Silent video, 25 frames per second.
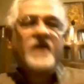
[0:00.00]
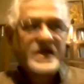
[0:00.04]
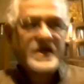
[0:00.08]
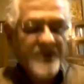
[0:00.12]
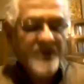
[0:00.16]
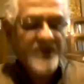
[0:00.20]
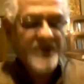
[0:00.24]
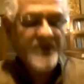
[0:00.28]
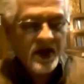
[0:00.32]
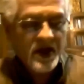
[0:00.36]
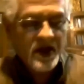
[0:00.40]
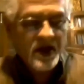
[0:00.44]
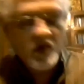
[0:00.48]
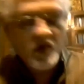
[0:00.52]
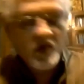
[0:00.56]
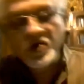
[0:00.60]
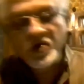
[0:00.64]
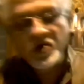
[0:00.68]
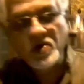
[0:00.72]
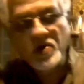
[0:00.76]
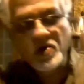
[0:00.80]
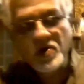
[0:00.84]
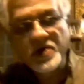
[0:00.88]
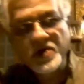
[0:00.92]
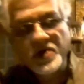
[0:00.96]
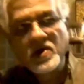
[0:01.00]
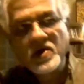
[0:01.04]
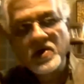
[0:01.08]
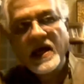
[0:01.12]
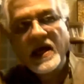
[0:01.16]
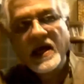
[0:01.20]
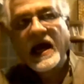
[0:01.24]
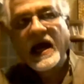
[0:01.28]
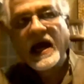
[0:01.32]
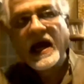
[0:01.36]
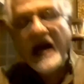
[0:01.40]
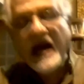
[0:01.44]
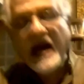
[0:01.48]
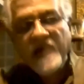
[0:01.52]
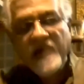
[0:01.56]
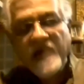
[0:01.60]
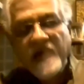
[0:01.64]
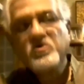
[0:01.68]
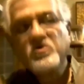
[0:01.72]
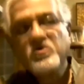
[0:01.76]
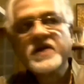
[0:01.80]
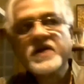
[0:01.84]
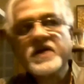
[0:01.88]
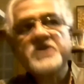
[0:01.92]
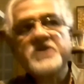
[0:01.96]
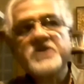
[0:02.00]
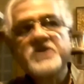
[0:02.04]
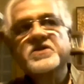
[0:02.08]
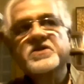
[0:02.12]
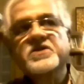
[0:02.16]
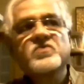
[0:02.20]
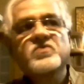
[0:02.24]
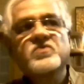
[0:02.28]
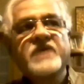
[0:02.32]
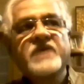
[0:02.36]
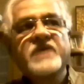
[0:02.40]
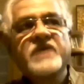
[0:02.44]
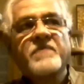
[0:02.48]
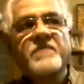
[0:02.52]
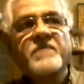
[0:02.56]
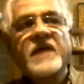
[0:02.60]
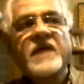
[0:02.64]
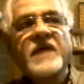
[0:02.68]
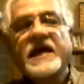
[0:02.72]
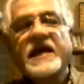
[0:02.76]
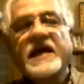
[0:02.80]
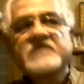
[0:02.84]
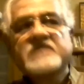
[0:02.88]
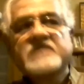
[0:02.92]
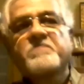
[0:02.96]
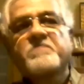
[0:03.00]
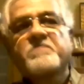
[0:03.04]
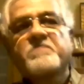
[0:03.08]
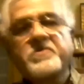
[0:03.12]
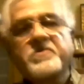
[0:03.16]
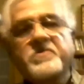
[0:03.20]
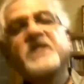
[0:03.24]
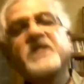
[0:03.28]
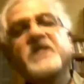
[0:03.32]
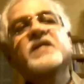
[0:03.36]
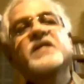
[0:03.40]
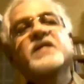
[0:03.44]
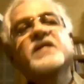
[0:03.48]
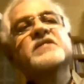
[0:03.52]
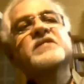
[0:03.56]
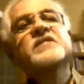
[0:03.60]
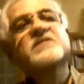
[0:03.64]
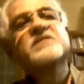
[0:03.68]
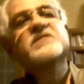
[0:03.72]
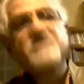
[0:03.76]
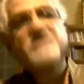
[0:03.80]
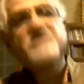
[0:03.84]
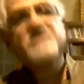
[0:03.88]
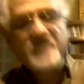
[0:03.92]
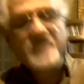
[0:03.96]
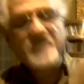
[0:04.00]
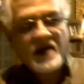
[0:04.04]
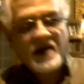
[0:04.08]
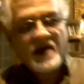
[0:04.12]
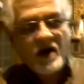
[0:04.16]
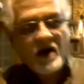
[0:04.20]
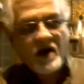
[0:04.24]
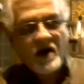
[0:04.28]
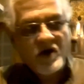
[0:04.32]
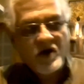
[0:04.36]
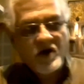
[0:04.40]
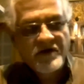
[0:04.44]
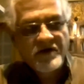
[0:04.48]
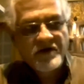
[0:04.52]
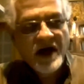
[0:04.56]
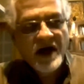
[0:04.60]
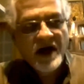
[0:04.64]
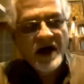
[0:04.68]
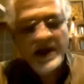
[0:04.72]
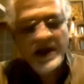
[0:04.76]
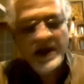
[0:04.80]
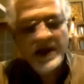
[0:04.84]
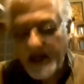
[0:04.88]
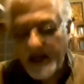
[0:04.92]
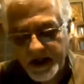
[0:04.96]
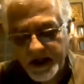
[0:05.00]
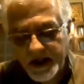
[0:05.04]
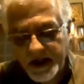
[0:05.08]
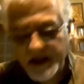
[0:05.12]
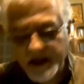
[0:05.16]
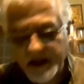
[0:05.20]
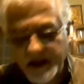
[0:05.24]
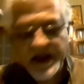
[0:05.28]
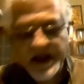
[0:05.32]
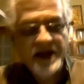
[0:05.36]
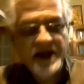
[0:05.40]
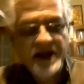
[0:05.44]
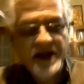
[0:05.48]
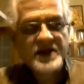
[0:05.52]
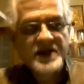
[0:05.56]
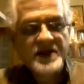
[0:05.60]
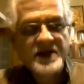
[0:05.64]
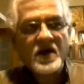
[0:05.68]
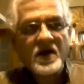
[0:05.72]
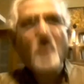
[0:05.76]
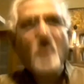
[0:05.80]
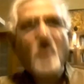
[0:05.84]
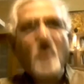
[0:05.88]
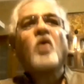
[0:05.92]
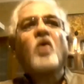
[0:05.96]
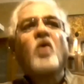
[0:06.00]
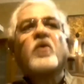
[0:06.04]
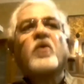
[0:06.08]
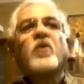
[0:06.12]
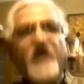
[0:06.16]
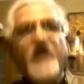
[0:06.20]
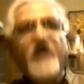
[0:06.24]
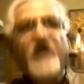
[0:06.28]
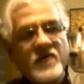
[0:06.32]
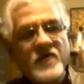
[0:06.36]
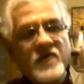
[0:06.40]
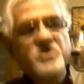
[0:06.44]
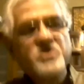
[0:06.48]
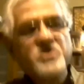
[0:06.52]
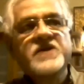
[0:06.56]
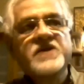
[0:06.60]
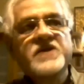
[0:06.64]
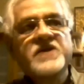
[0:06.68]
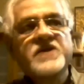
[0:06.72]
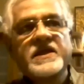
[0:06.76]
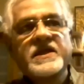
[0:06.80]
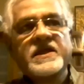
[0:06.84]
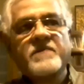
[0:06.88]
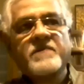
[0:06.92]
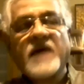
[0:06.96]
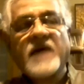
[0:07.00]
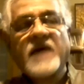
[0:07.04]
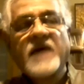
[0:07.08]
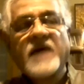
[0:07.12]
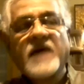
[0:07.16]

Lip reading: I told you, I would construe them as a prehistory of cultural studies, or I would say them as a